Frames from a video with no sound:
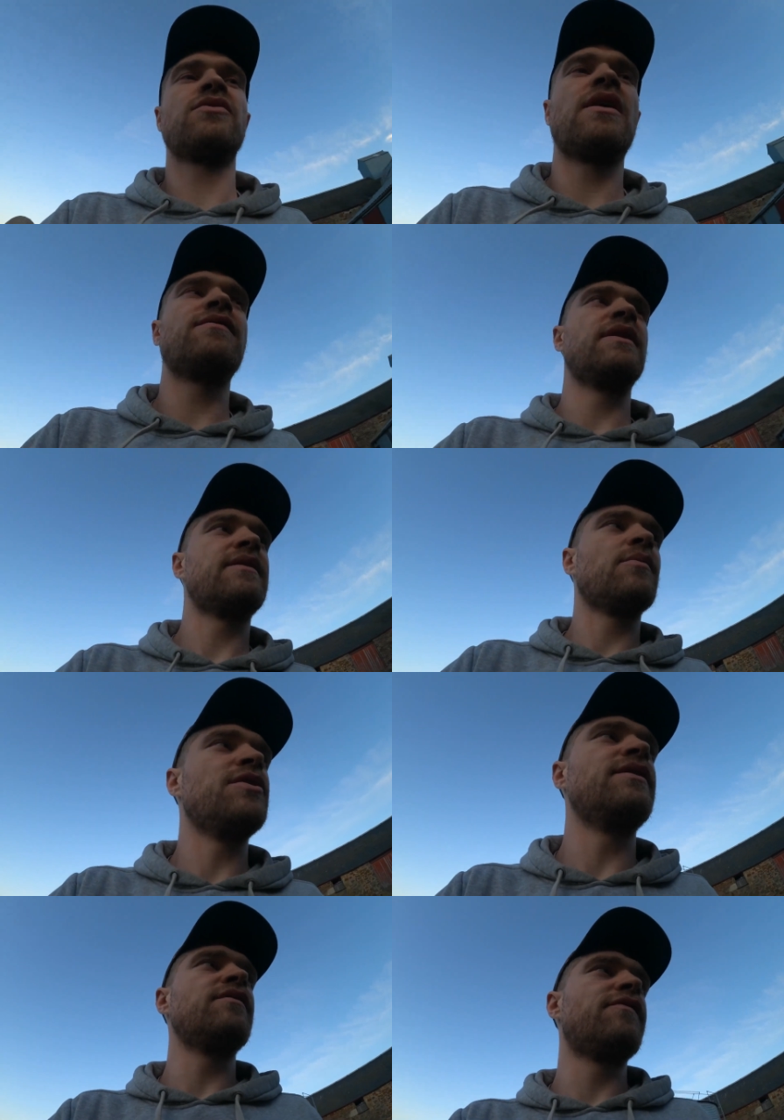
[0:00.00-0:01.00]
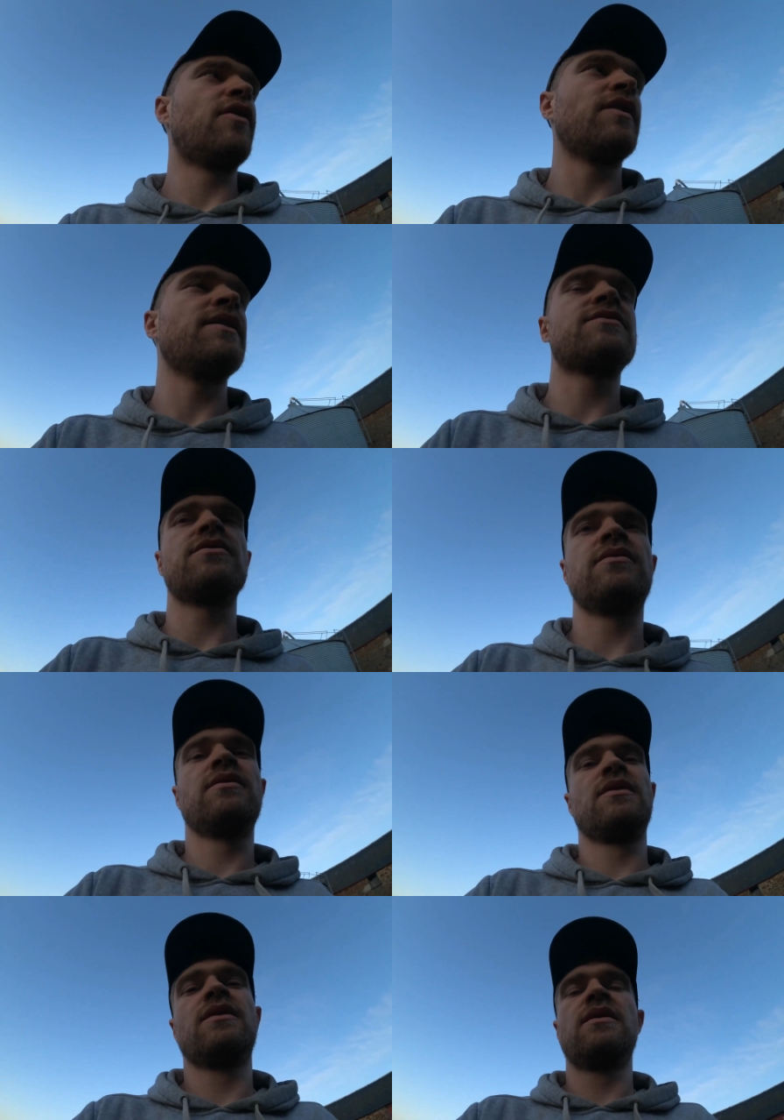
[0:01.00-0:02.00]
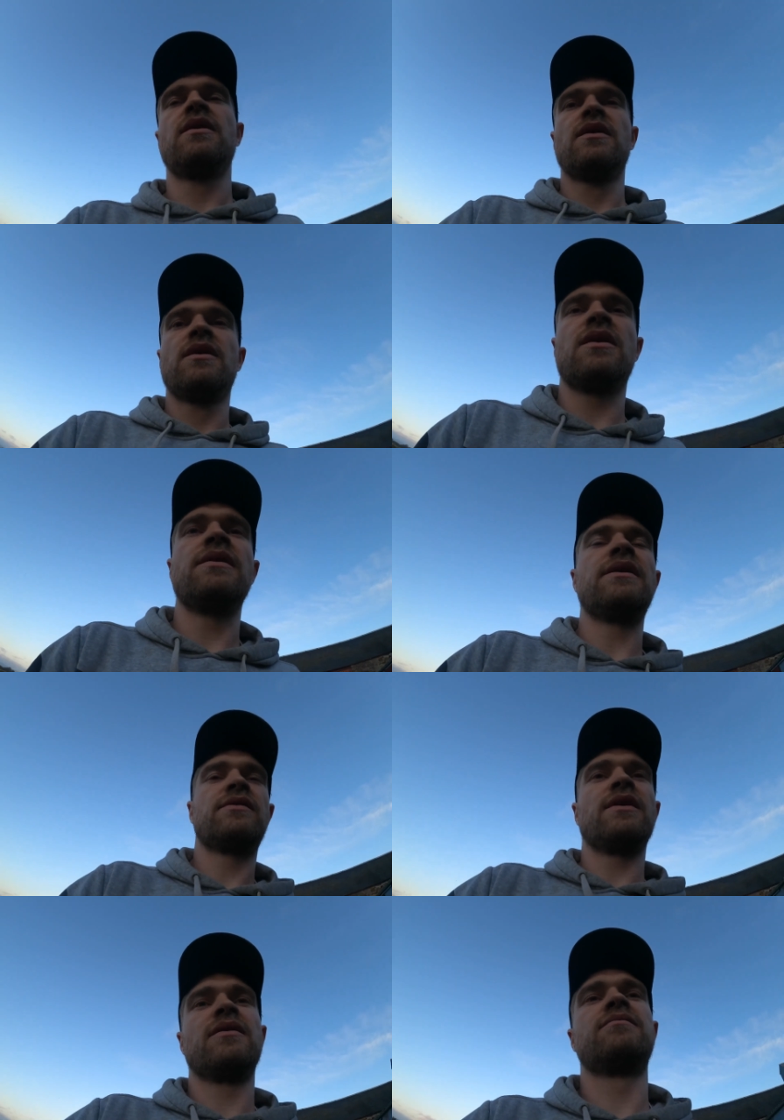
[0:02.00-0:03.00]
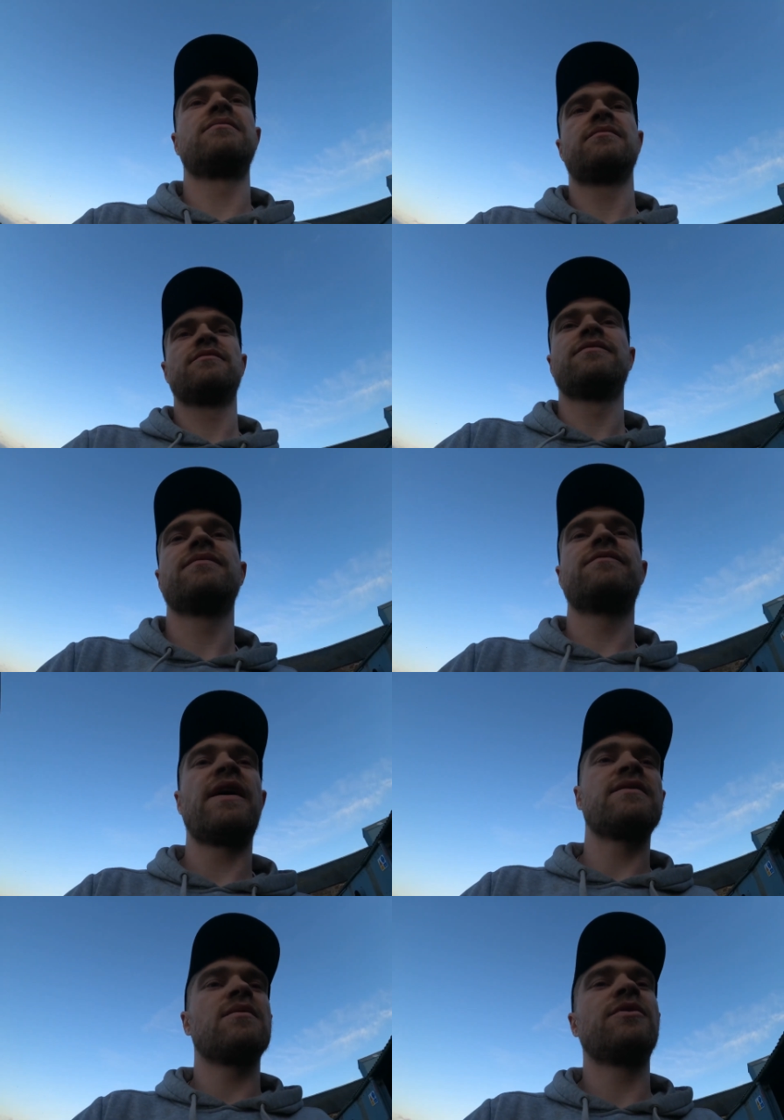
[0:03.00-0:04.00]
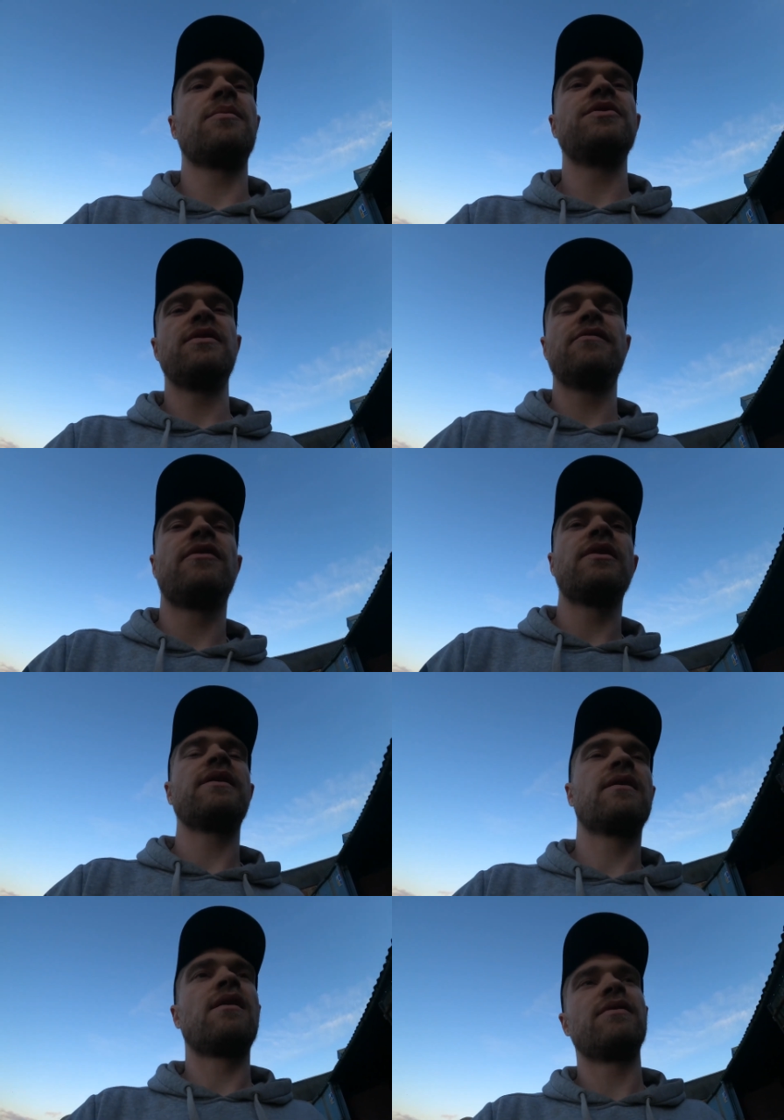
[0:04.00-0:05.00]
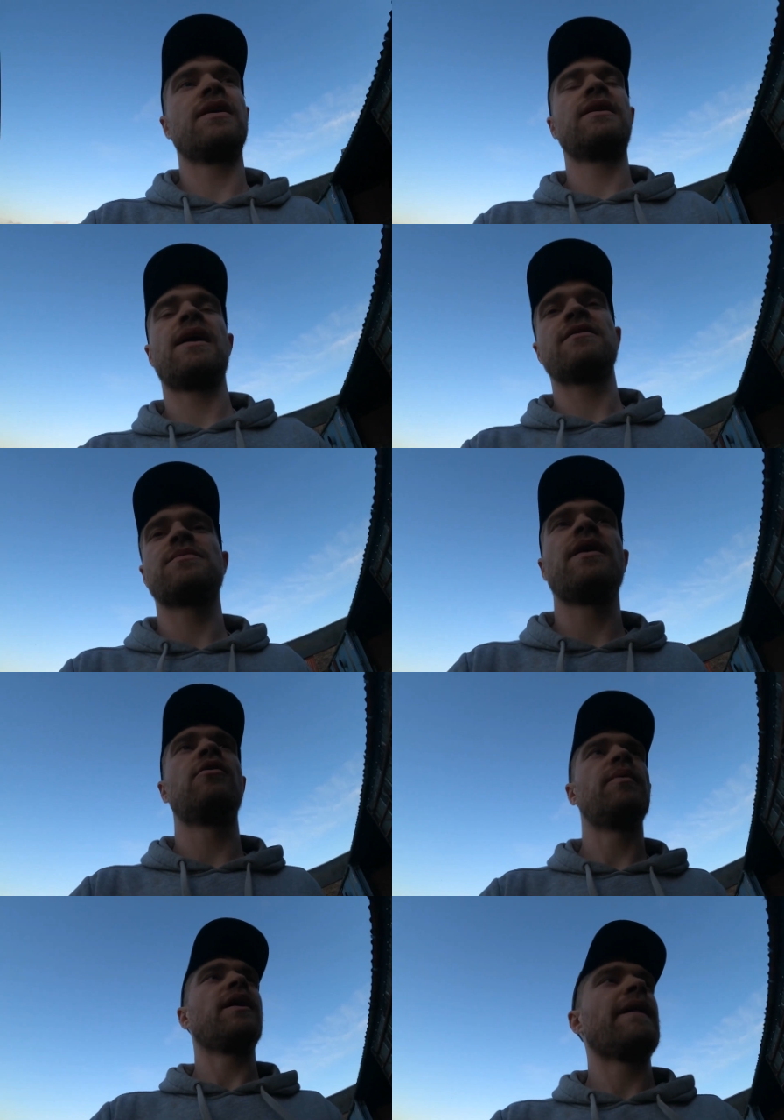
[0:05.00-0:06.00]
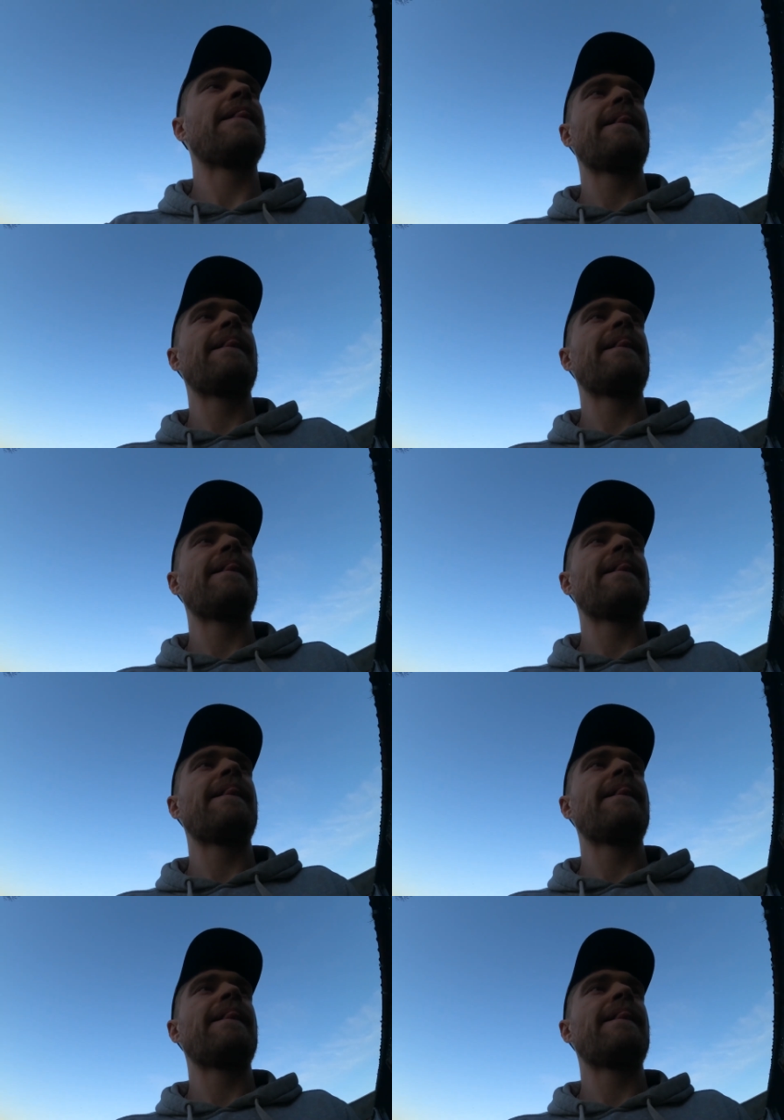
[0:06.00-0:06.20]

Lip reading: I don't have any WD-40, so I'll need to find some WD-40 and cover it in that as well, but